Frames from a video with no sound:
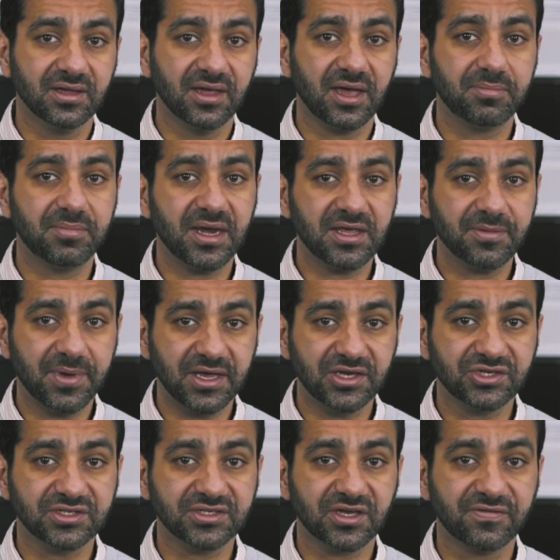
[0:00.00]
and many
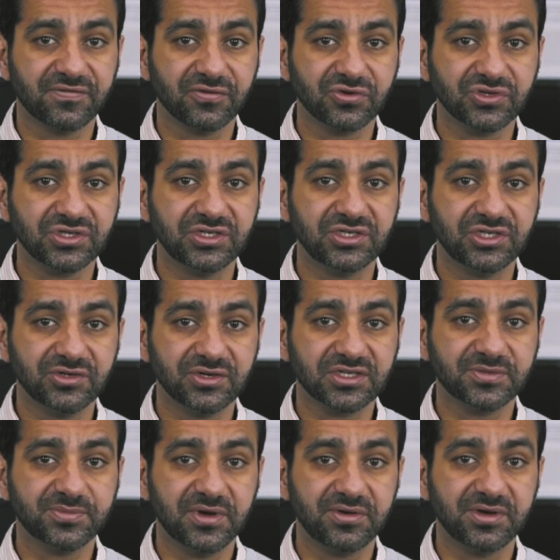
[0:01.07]
patients unfortunately do
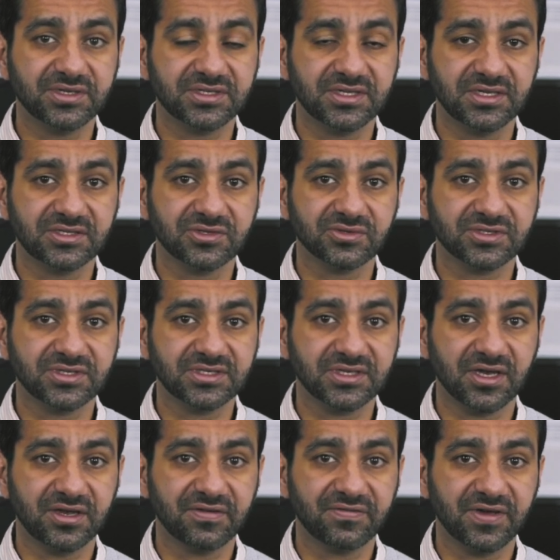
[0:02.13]
experience these sorts of
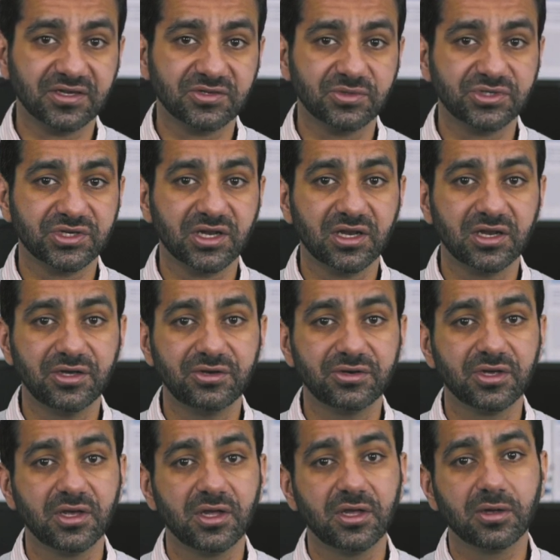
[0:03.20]
side effects, which include
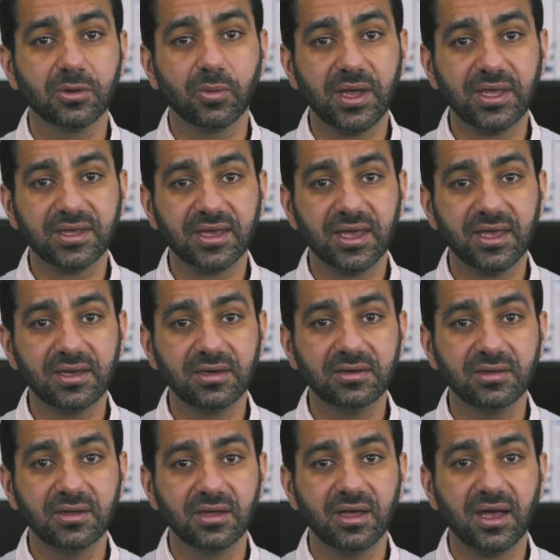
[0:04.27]
weight
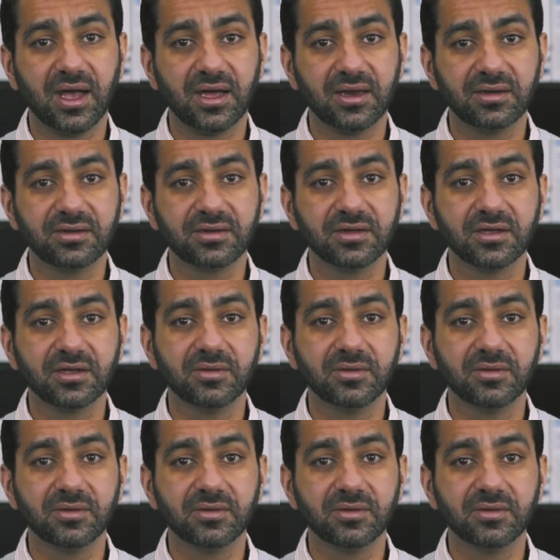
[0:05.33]
gain and